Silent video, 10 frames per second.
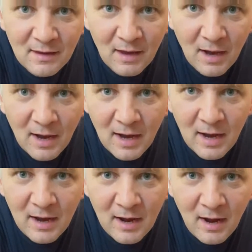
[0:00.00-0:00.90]

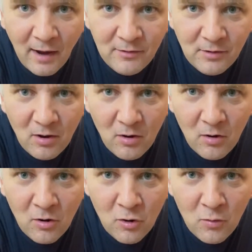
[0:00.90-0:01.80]
I don't
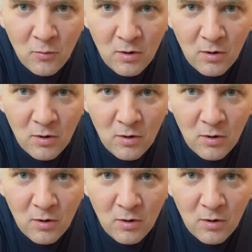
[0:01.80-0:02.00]
know